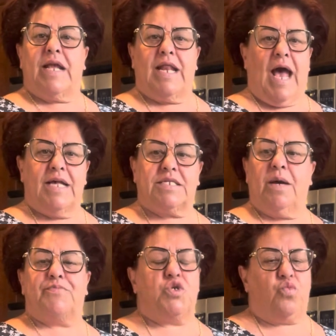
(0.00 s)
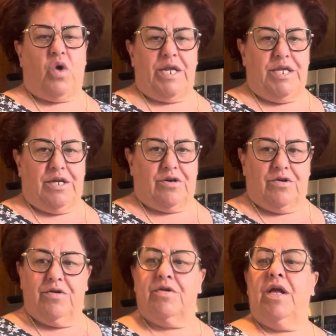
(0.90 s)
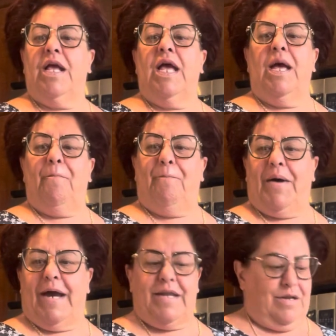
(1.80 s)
last up to 1 year. But